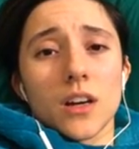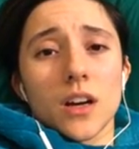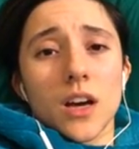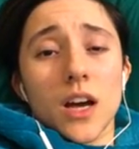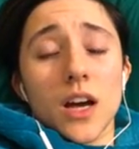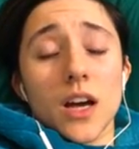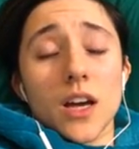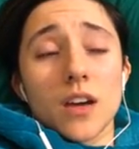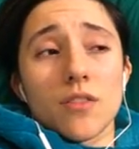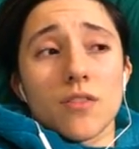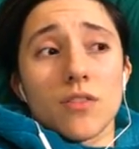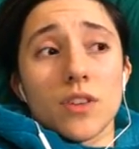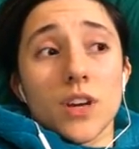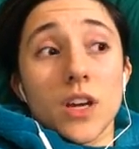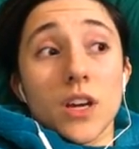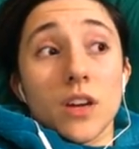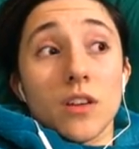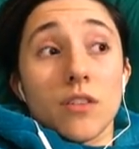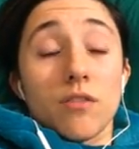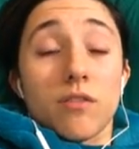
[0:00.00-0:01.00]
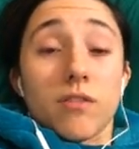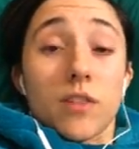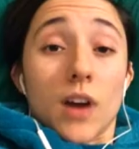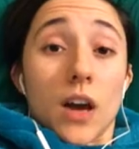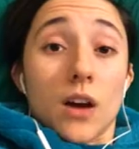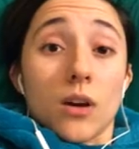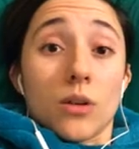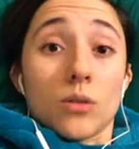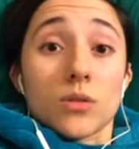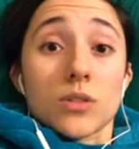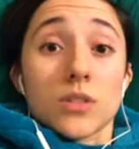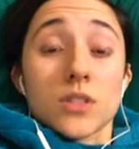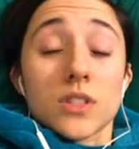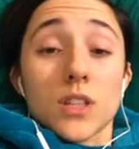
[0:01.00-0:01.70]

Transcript: I've found